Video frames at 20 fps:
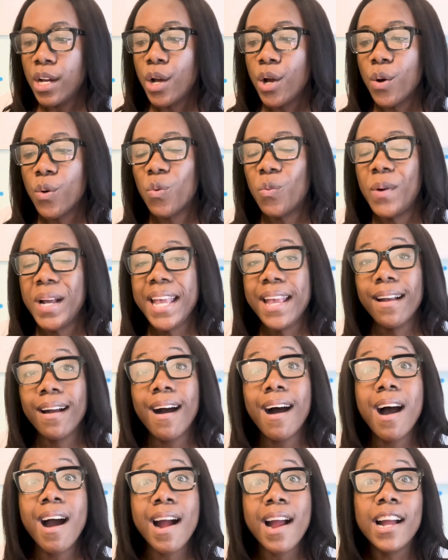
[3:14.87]
We
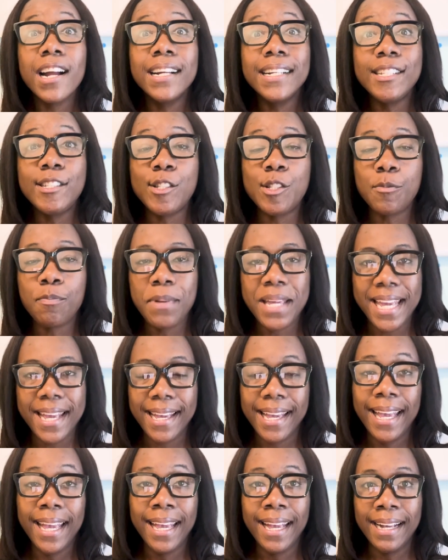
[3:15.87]
are
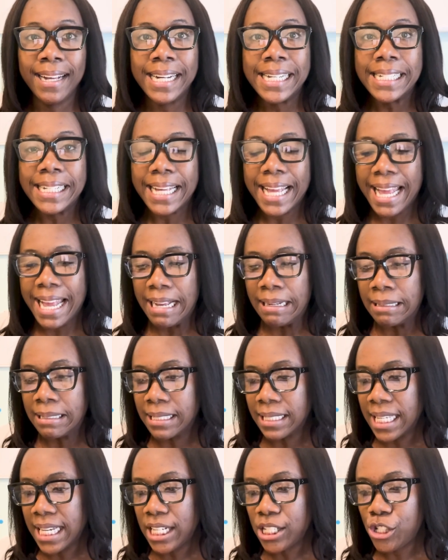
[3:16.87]
speaking
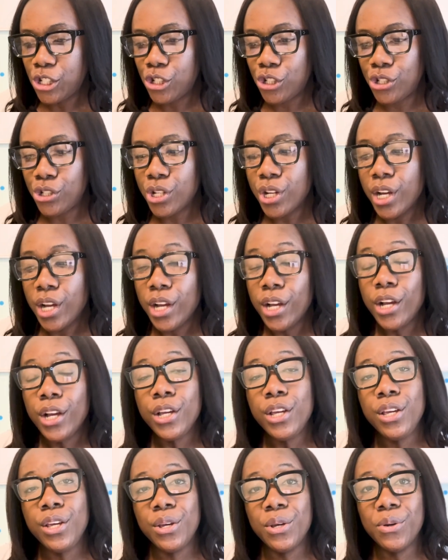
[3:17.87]
English.
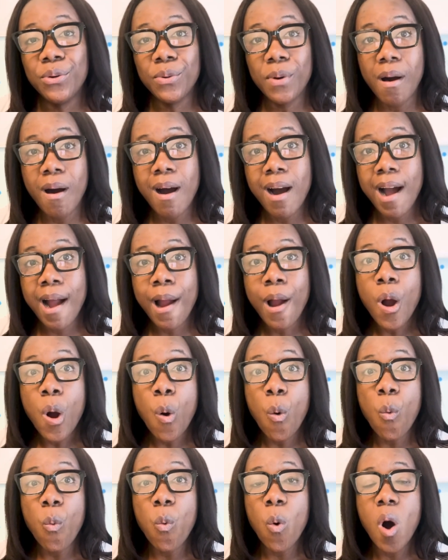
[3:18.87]
You are
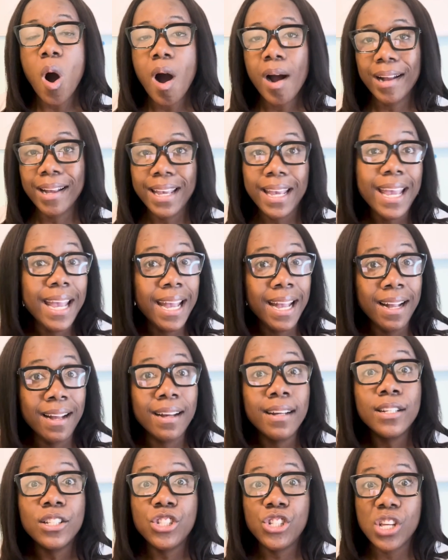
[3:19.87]

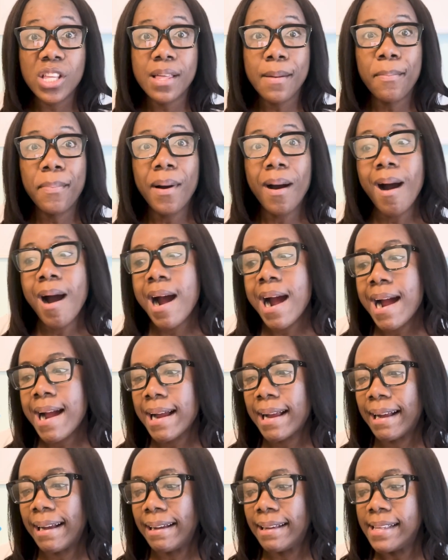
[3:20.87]
walking to the
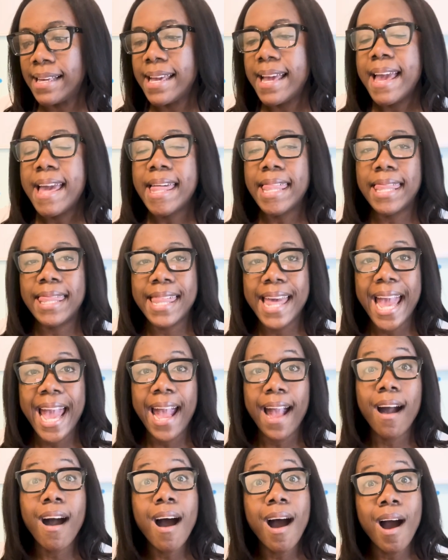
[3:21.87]
park.
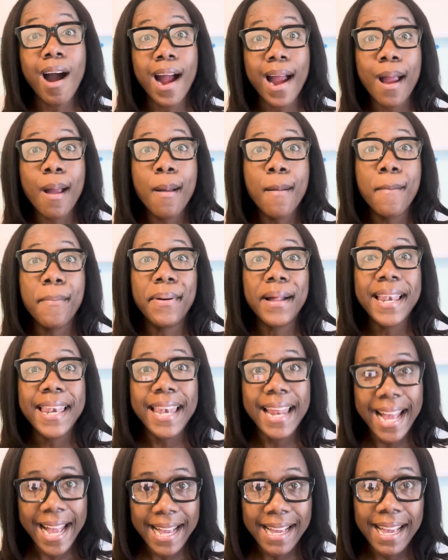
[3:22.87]
They are
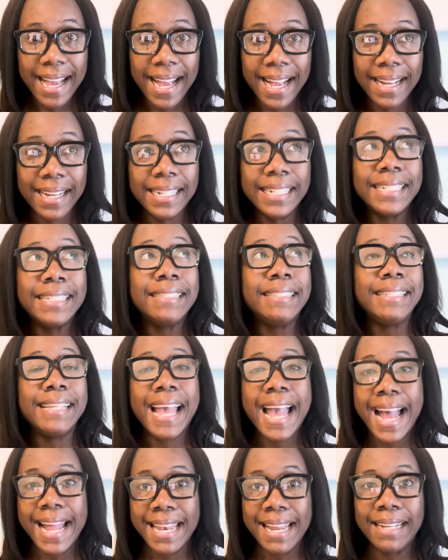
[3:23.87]
playing
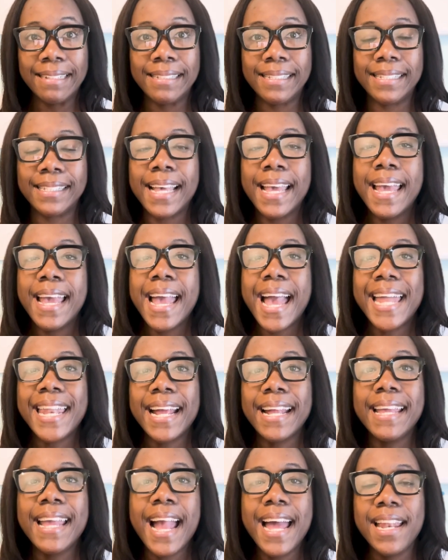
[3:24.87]
tennis. And
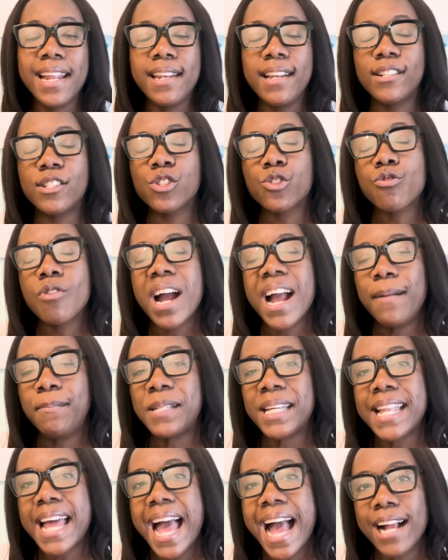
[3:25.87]
again, it describes
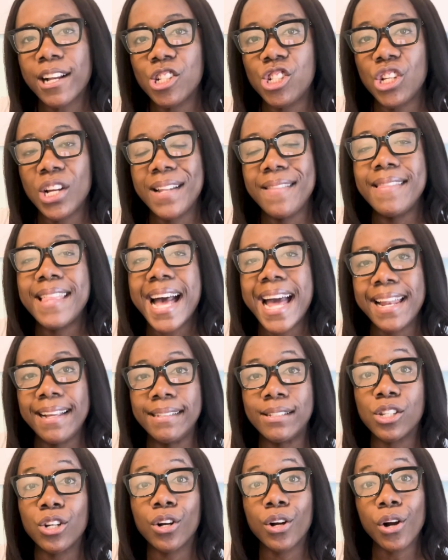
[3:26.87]
an action that
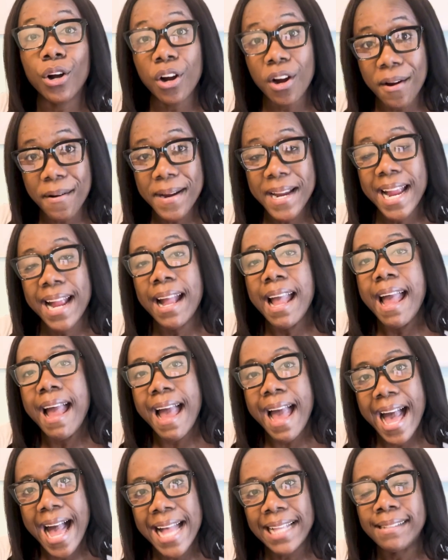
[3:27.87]
is occurring
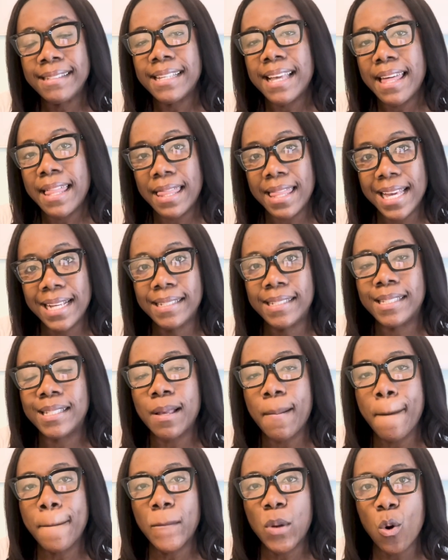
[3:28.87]
at this
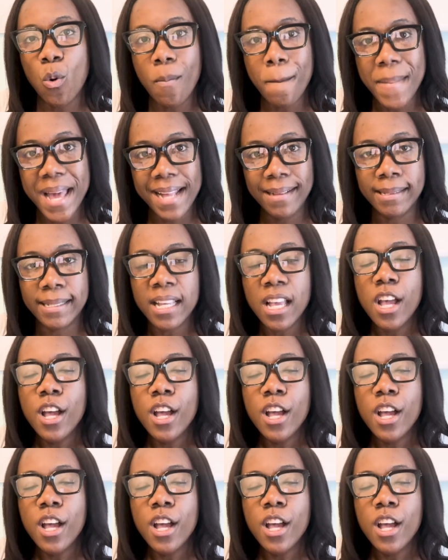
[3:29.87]
moment.